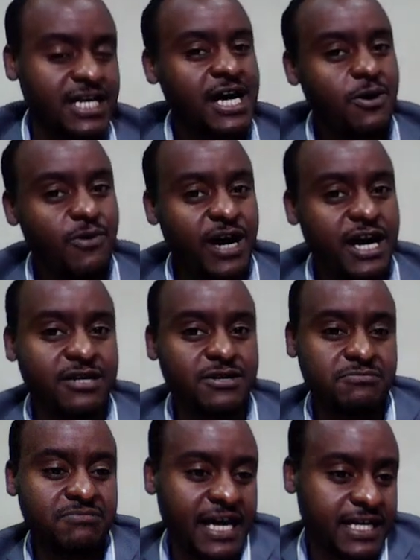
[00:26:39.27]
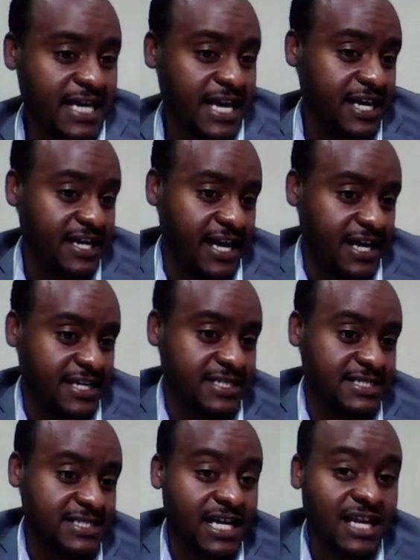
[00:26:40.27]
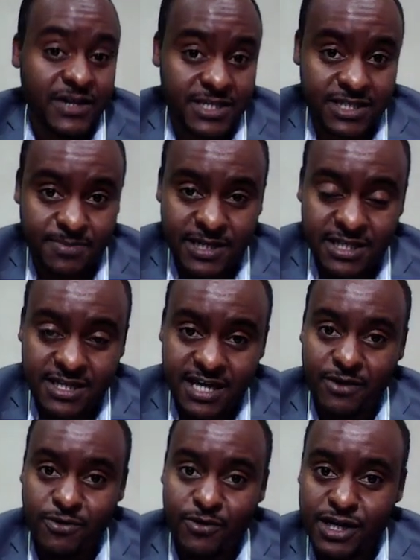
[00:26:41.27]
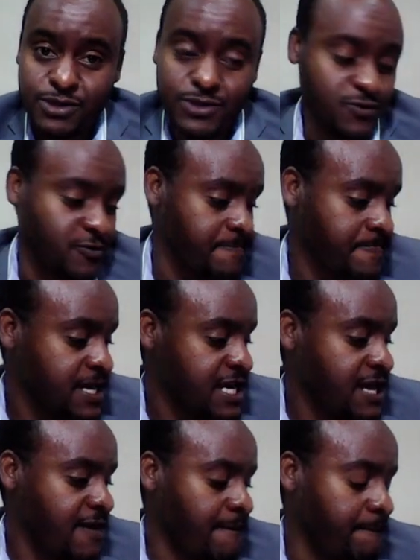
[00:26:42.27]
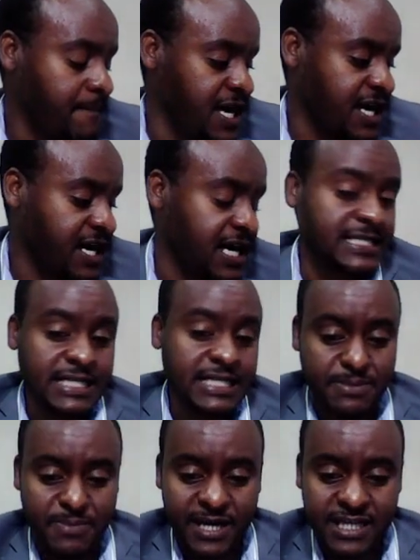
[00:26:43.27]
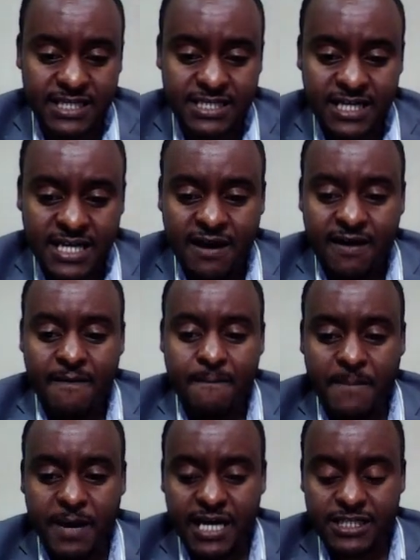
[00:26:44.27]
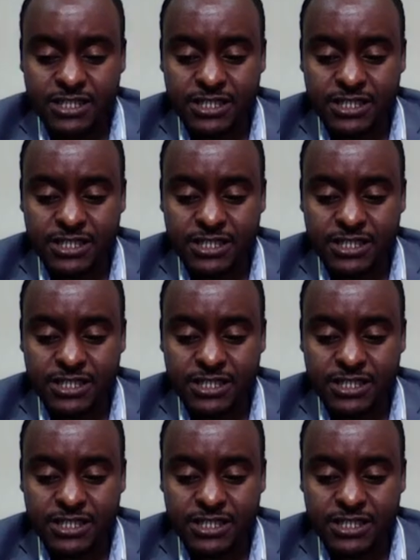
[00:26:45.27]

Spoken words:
we are like saying like self-assessment. They are going to make assessment based